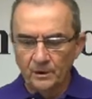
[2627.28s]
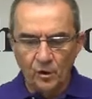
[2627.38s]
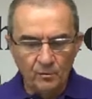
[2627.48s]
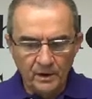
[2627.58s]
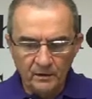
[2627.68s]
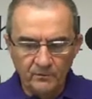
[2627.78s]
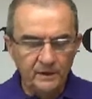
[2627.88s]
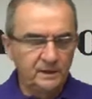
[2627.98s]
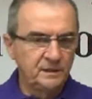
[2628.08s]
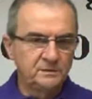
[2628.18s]
All my
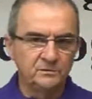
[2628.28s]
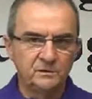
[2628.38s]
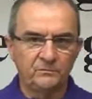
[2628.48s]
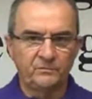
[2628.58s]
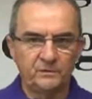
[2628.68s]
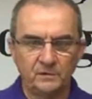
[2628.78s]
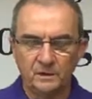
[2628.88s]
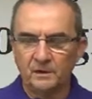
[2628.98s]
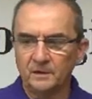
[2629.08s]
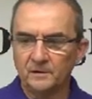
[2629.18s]
grandkids are different.
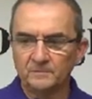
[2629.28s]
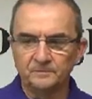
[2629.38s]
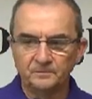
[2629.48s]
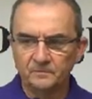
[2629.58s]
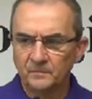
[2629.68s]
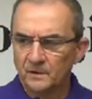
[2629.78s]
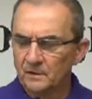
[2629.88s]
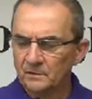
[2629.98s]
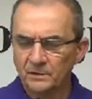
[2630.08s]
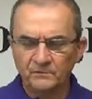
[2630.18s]
Um,
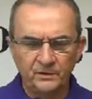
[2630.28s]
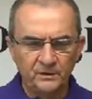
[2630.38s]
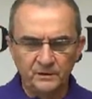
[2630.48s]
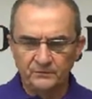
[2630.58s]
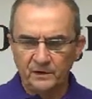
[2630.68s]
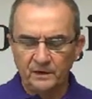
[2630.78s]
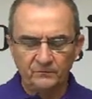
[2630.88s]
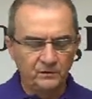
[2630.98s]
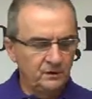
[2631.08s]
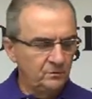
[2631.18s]
they're very different. I
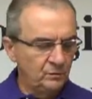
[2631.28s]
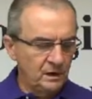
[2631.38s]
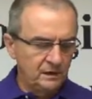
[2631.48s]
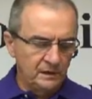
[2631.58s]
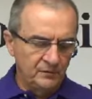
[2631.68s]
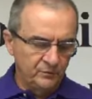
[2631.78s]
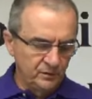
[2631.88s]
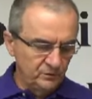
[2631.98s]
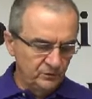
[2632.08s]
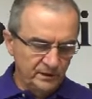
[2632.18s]
have uh, I have
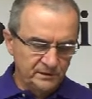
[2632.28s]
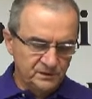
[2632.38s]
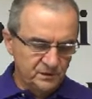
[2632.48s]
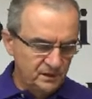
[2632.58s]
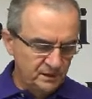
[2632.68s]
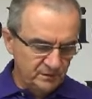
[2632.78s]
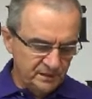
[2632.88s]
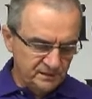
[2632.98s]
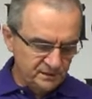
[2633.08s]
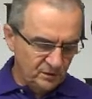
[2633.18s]
one little grandson, and
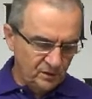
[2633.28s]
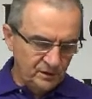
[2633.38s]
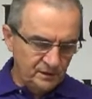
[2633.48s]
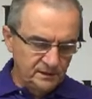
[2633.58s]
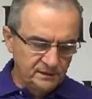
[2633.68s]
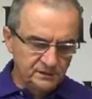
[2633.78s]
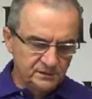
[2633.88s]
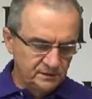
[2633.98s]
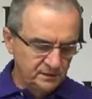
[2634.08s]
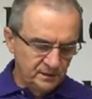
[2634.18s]
bless his heart, he
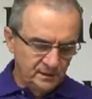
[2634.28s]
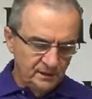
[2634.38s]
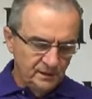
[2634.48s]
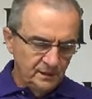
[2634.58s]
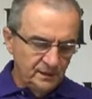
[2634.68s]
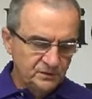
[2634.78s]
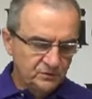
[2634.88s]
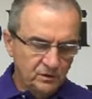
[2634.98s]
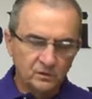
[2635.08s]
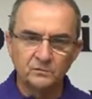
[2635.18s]
just he
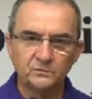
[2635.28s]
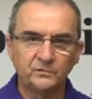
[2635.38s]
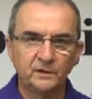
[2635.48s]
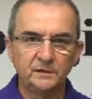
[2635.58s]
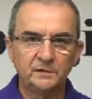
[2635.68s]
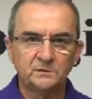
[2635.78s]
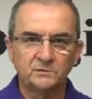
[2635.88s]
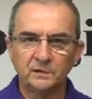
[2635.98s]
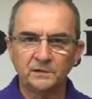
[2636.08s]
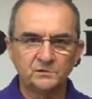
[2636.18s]
struggles. He
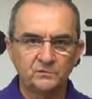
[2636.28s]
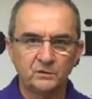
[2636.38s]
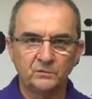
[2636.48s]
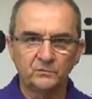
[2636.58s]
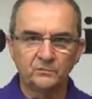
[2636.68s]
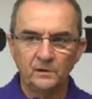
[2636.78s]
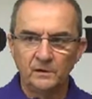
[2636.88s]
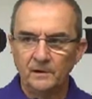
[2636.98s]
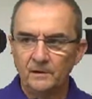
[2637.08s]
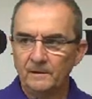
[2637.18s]
just really struggles.
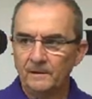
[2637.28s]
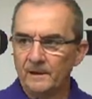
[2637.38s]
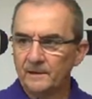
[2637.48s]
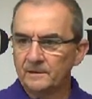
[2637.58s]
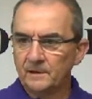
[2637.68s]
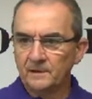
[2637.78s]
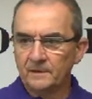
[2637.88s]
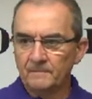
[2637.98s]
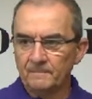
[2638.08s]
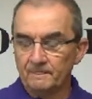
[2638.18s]
And
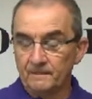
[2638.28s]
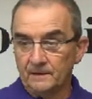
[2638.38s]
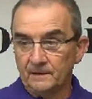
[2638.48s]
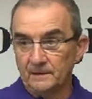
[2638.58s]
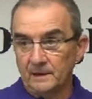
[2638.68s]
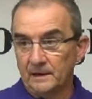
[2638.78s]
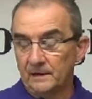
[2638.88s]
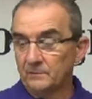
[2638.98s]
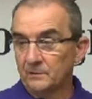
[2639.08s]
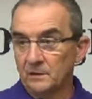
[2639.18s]
uh, I, I,
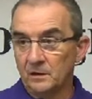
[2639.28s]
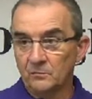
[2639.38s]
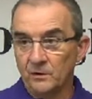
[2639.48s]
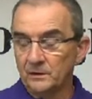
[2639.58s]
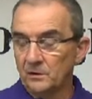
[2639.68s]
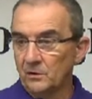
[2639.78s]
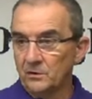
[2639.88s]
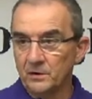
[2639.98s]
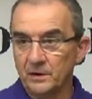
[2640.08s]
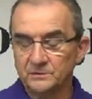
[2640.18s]
have a, a,
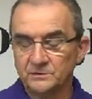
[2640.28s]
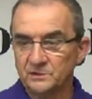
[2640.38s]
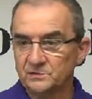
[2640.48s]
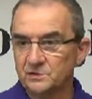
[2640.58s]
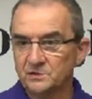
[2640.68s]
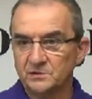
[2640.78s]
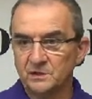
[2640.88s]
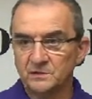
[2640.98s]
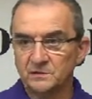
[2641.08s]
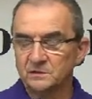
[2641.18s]
granddaughter, and she's just
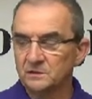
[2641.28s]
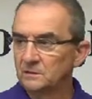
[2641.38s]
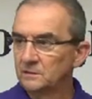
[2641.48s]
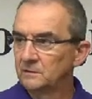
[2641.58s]
as